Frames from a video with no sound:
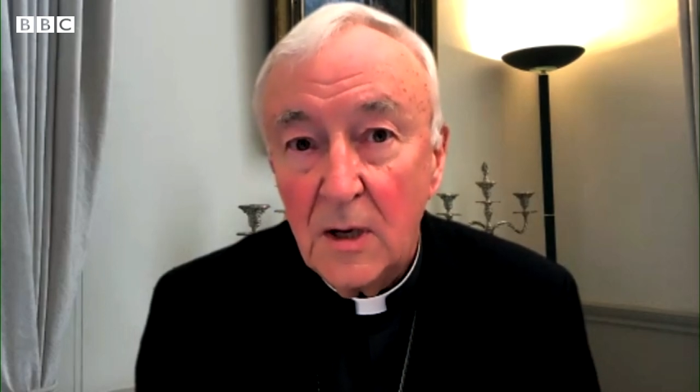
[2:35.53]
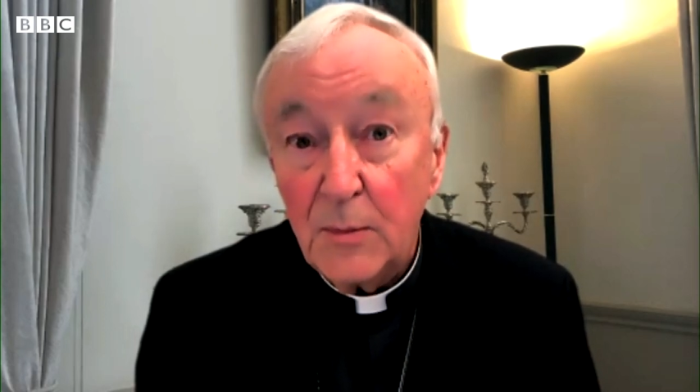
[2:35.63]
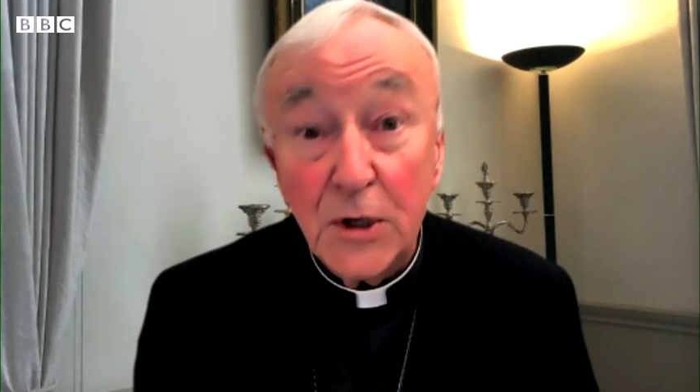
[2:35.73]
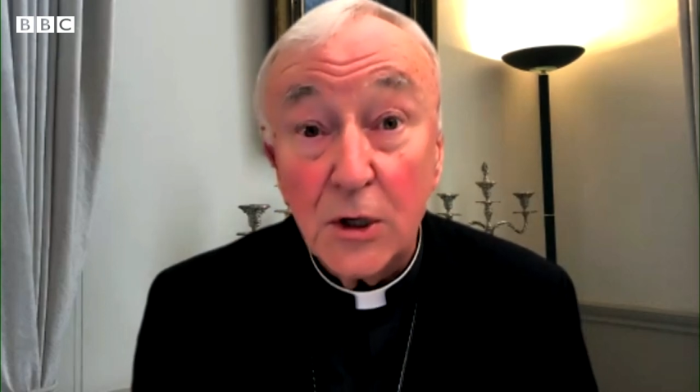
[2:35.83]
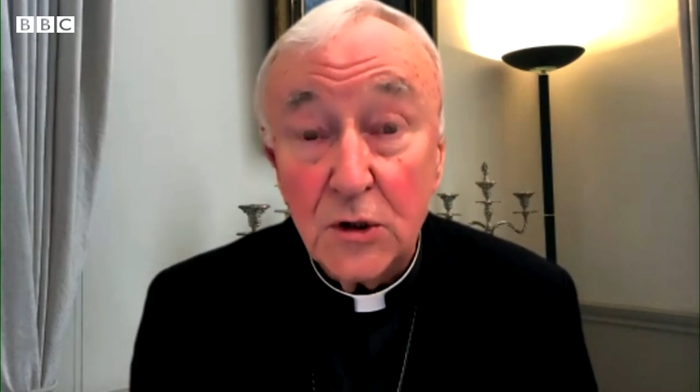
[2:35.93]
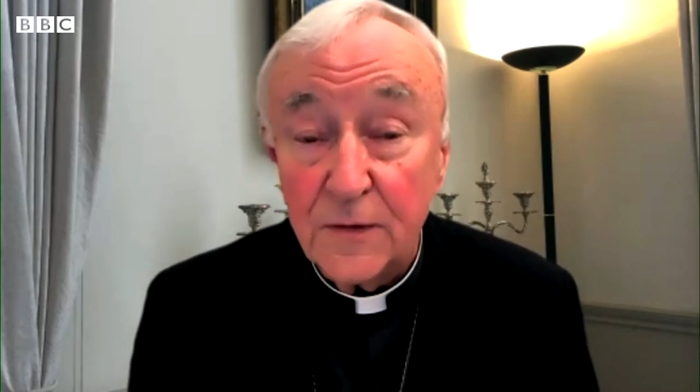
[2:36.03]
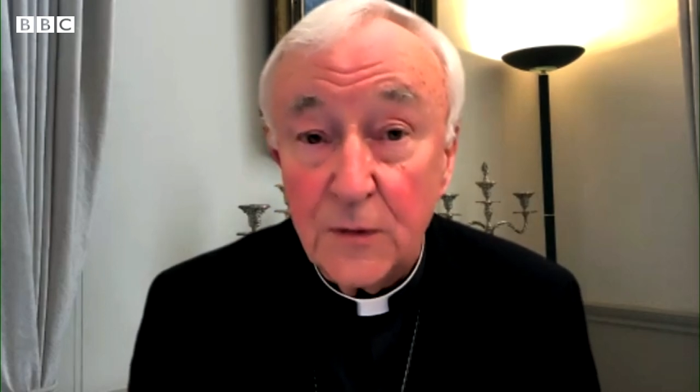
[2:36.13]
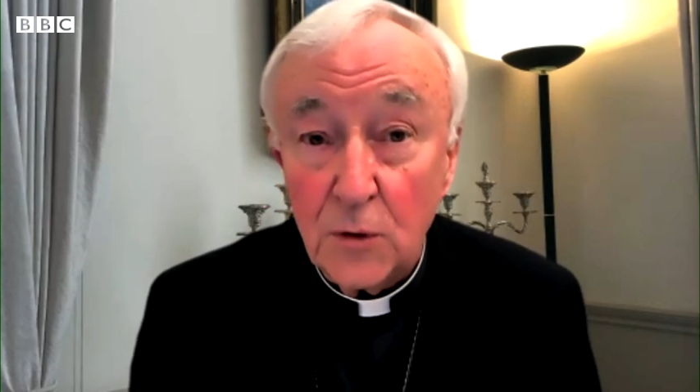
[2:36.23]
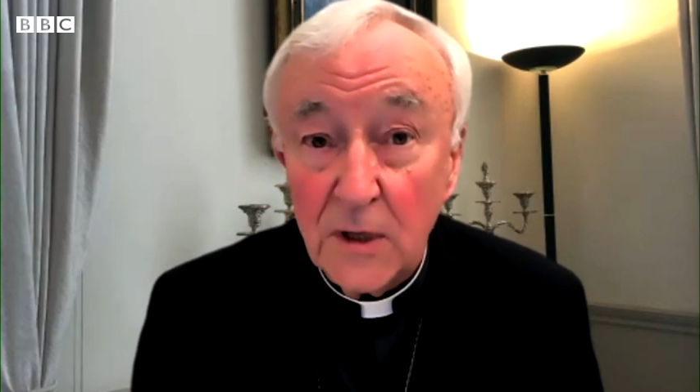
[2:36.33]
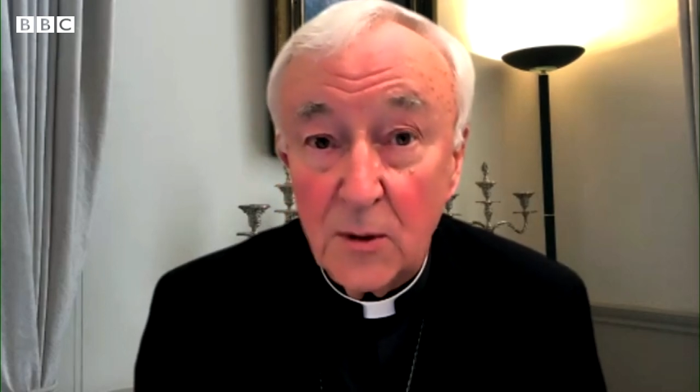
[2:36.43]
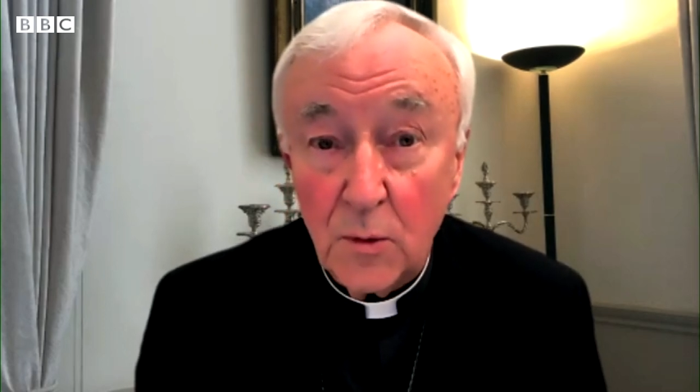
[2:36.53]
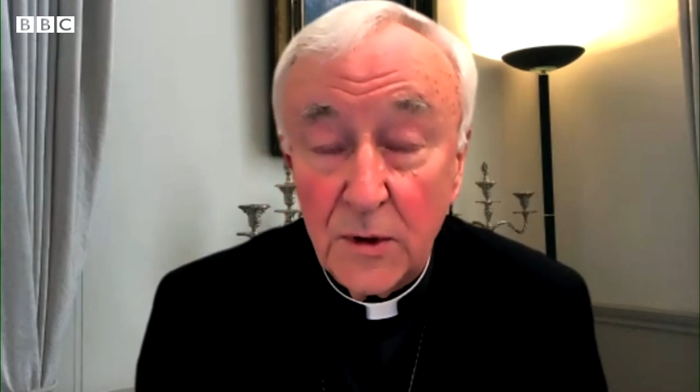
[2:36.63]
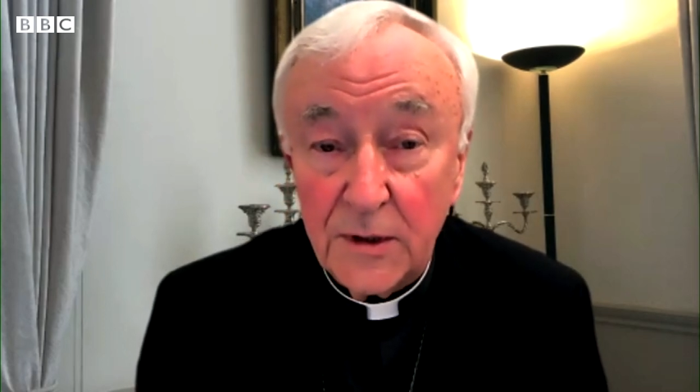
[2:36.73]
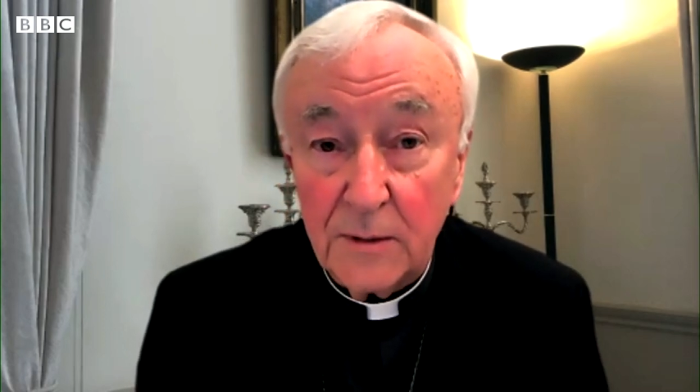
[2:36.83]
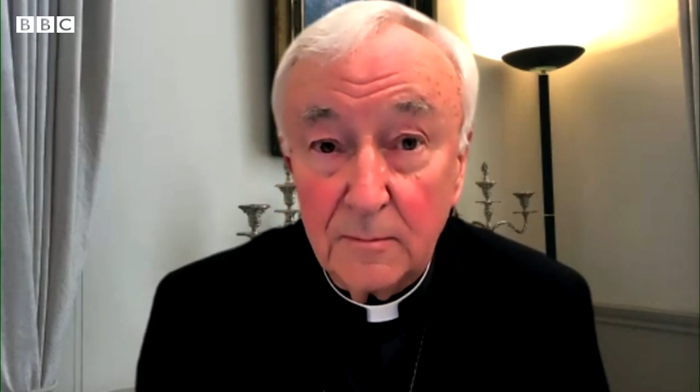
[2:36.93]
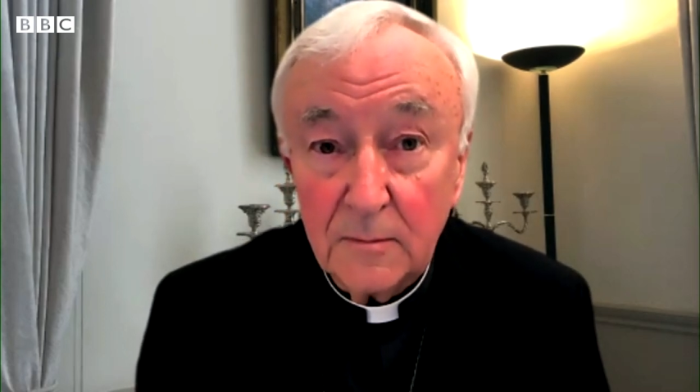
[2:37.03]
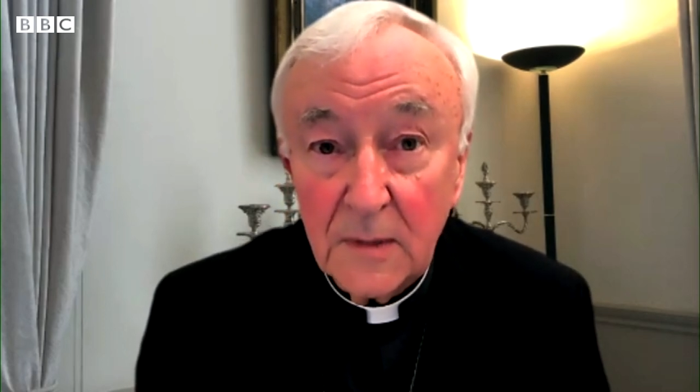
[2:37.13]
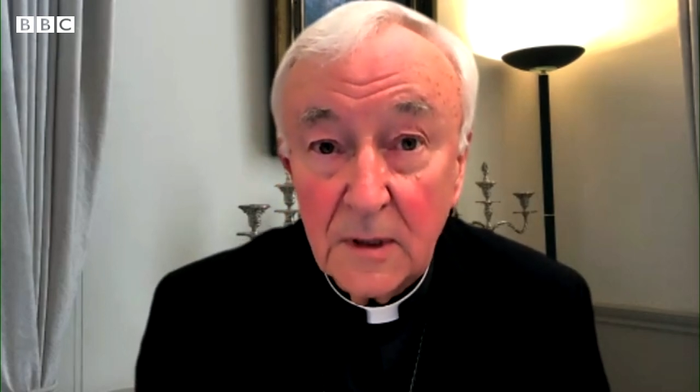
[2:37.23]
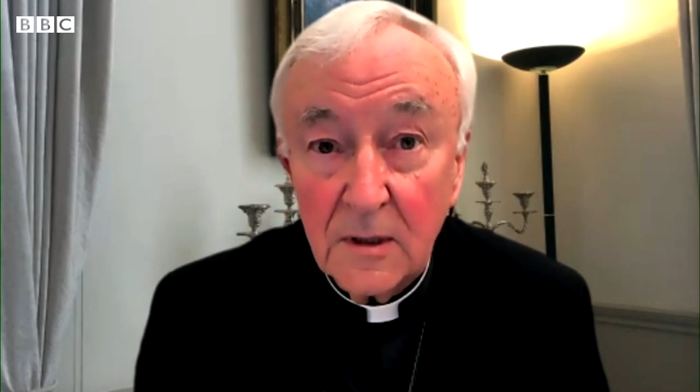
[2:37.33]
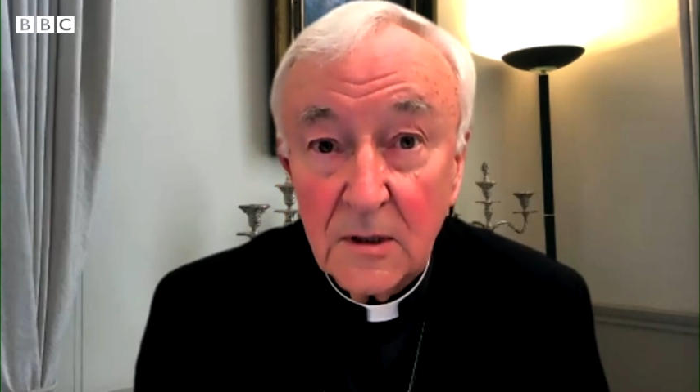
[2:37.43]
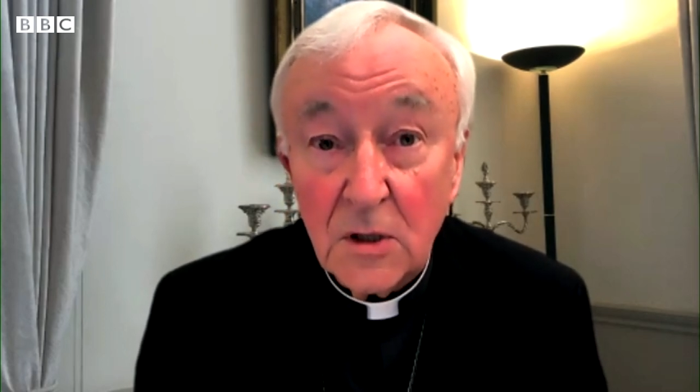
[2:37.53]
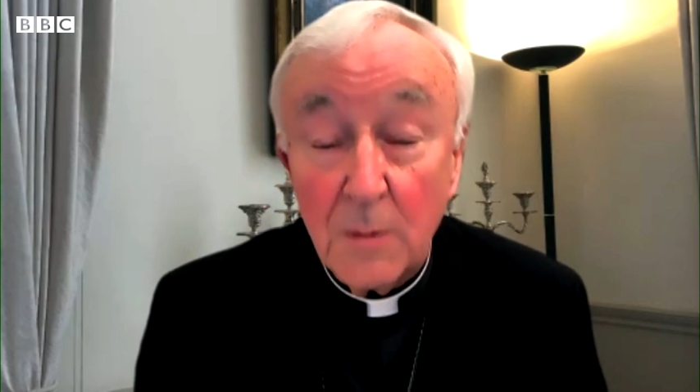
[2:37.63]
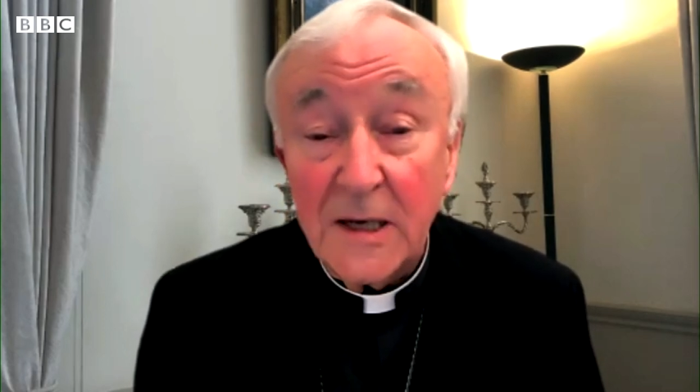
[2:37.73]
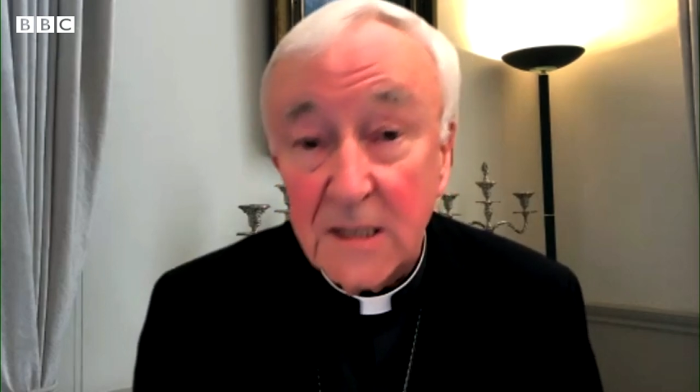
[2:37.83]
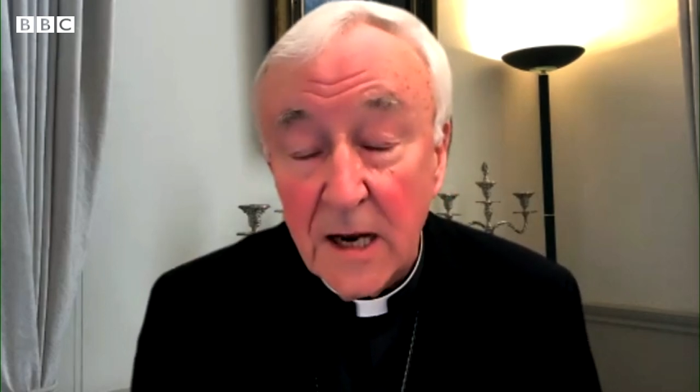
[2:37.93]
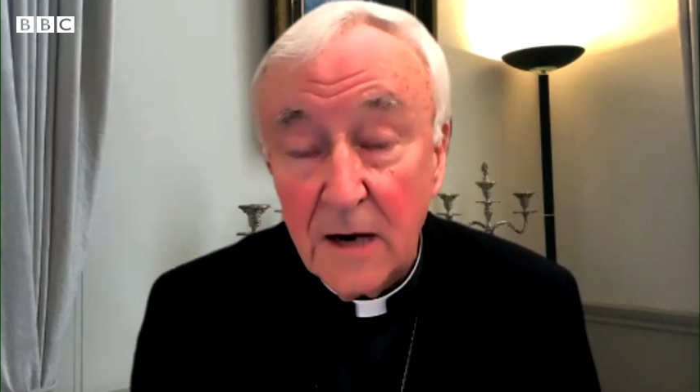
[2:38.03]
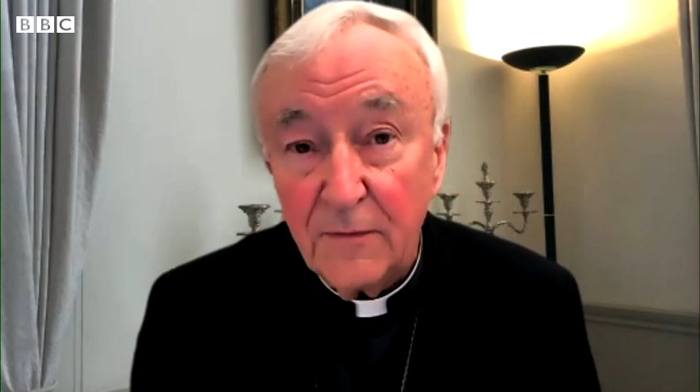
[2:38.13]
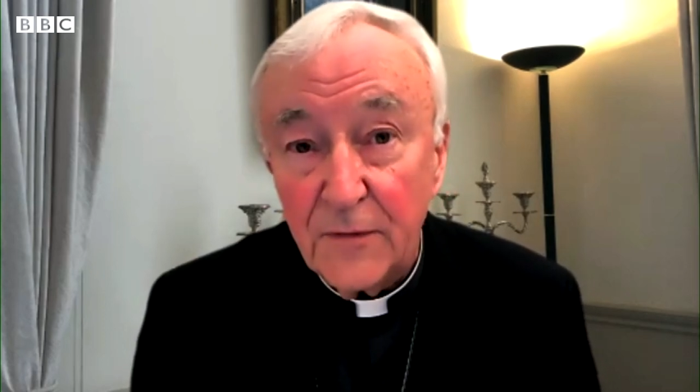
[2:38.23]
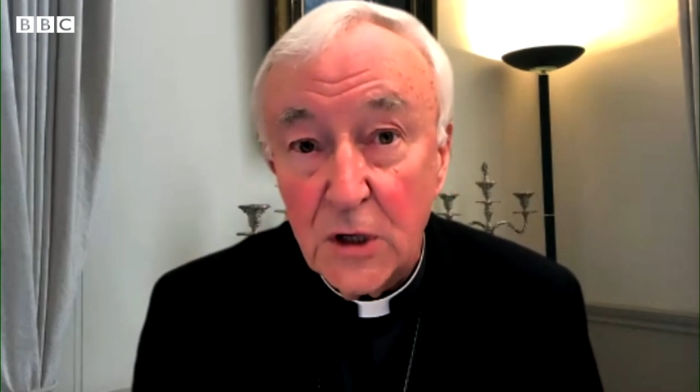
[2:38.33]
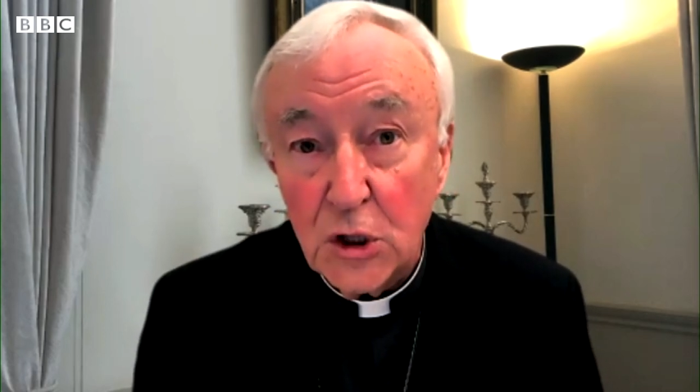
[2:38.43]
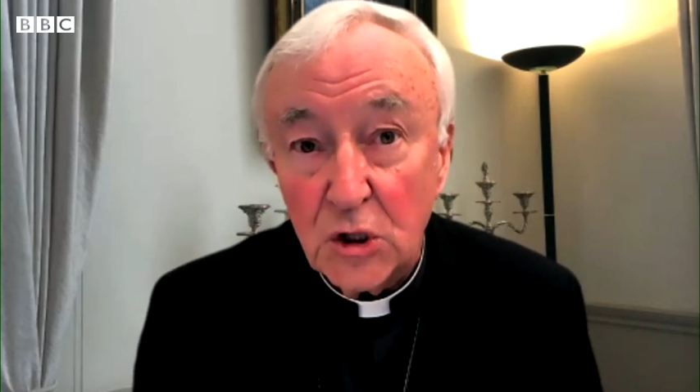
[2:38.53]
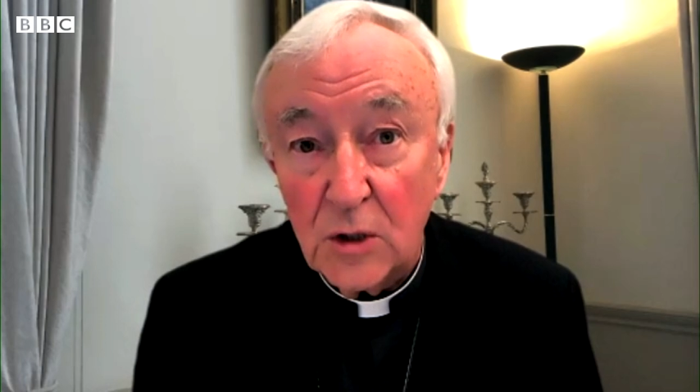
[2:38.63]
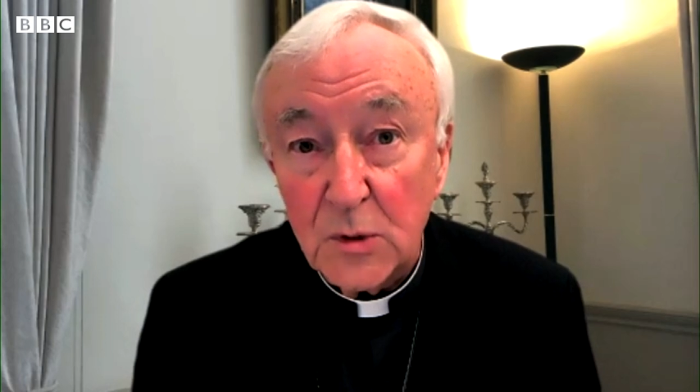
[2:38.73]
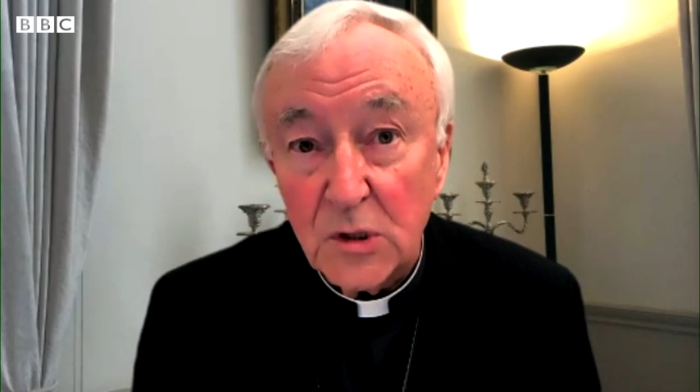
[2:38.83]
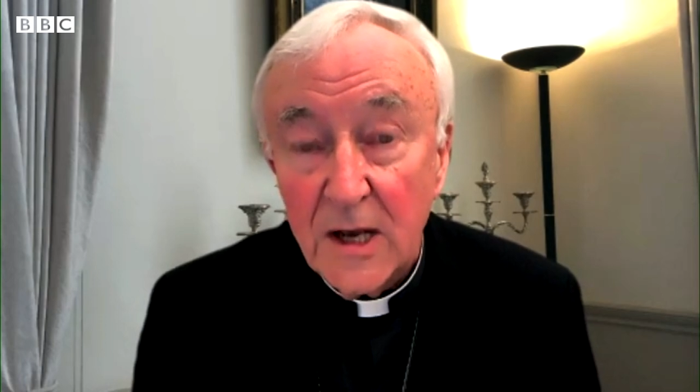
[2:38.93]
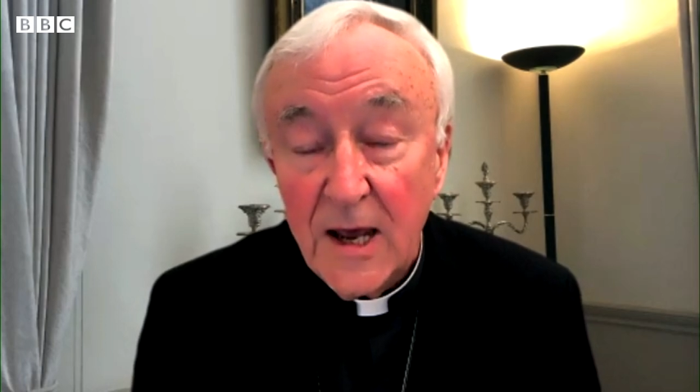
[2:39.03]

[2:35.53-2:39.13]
but not to fall out with them, to maintain friendships.